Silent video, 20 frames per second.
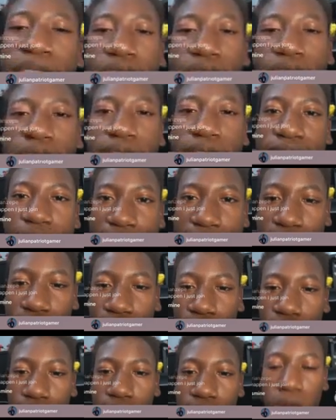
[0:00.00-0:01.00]
here's the thing
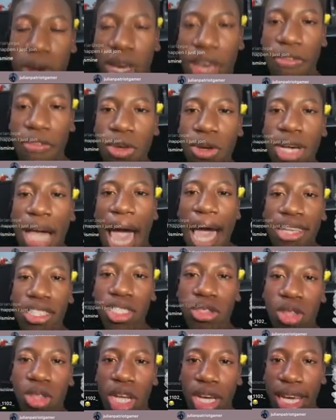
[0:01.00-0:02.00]
too. If you
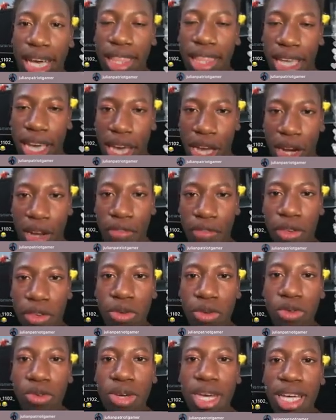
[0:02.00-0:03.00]
guys look at the interview,
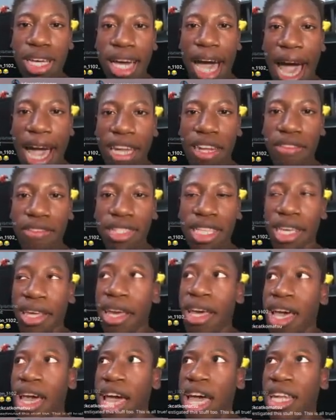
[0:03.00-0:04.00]
you can kind of see
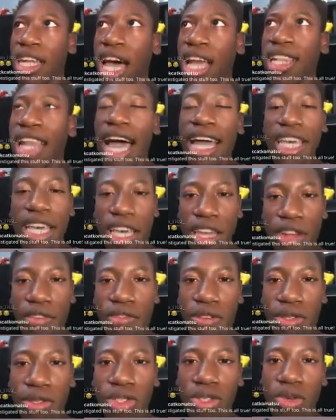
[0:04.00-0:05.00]
it, and a lot of
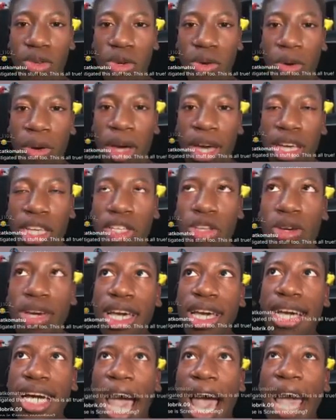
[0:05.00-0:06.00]
interviews too, you
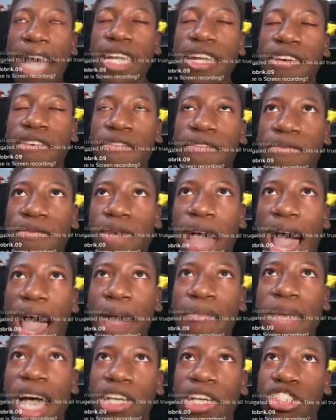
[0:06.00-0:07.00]
can kind of,
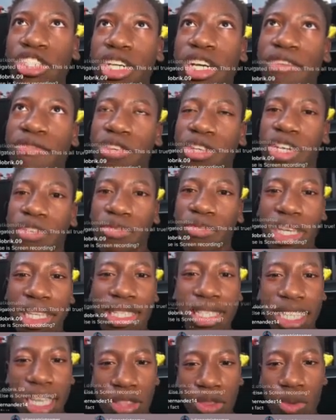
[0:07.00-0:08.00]
I'm not sure if you can really
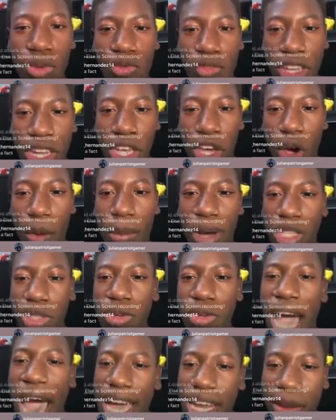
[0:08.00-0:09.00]
see it through video, but
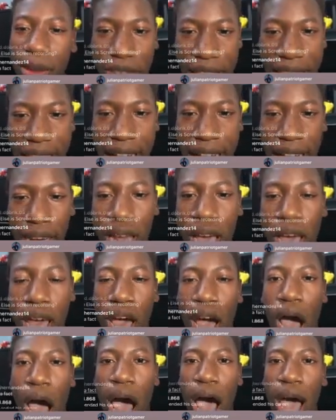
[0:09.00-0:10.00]
you kind of can.
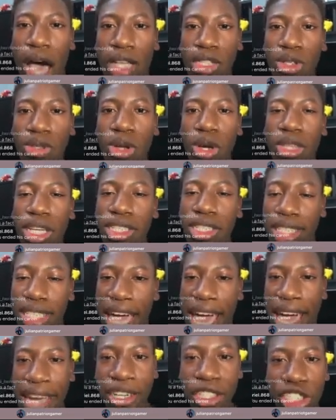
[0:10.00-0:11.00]
There's
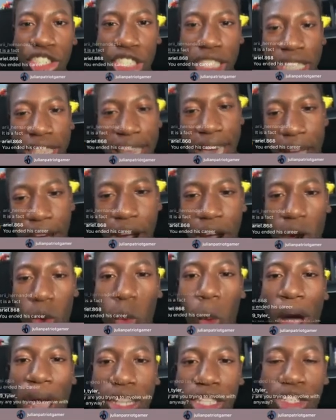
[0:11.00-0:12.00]
energy there
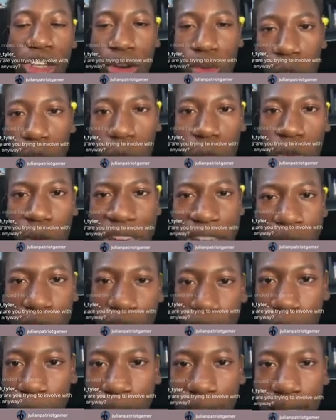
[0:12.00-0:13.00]
when you're
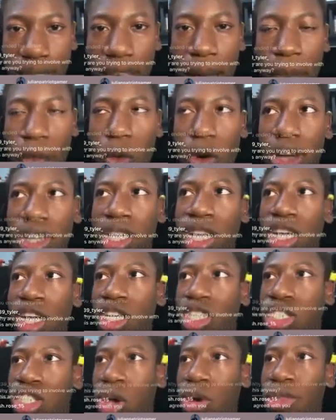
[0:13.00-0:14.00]
interviewing someone.
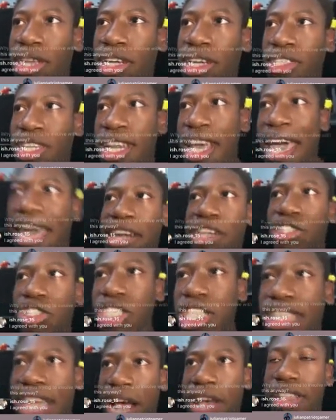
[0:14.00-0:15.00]
So there's an
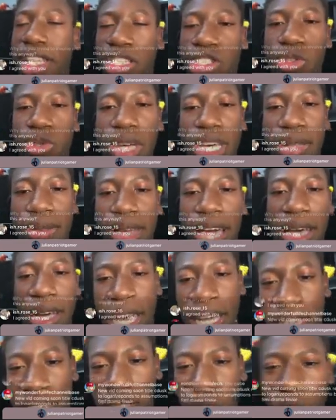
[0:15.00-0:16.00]
energy there that you can
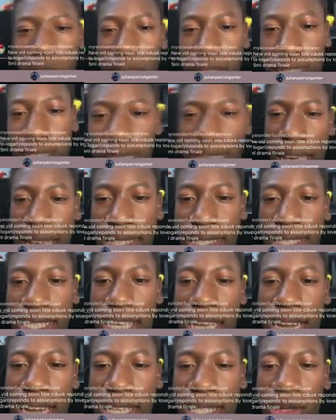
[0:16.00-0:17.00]
kind of sort of sense
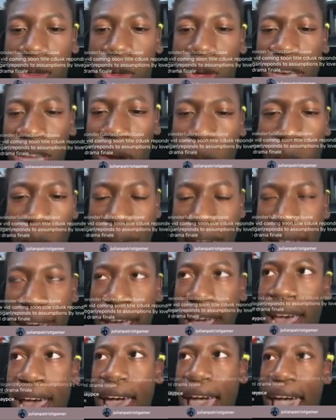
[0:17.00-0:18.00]
in a
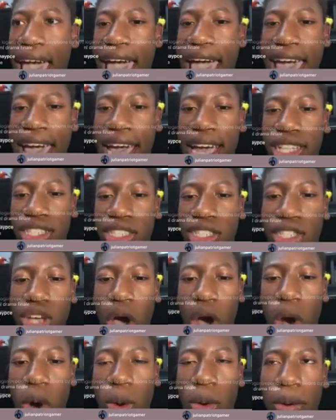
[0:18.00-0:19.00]
way. And
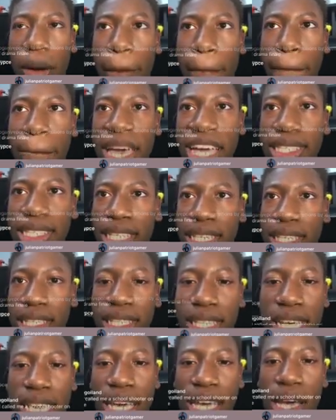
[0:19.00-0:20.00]
so
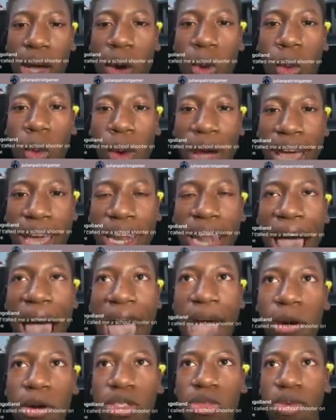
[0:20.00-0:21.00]
basically when
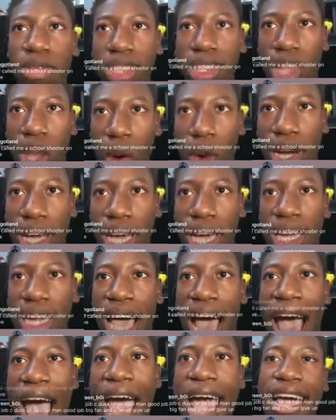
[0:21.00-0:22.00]
I was with Logan,
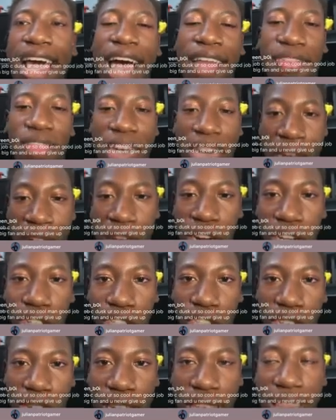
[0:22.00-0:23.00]
I got the
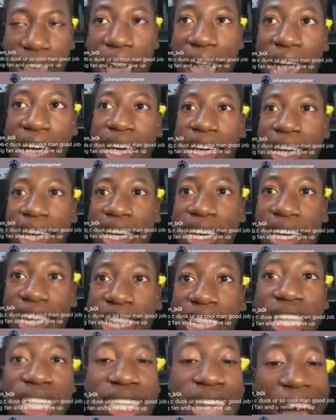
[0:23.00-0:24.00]
energy that
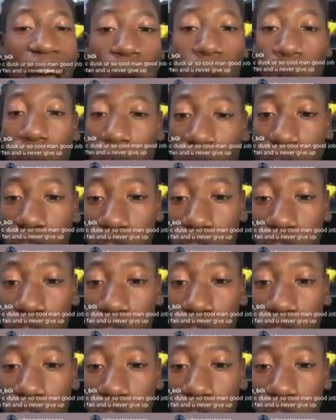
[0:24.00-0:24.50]
he did not want to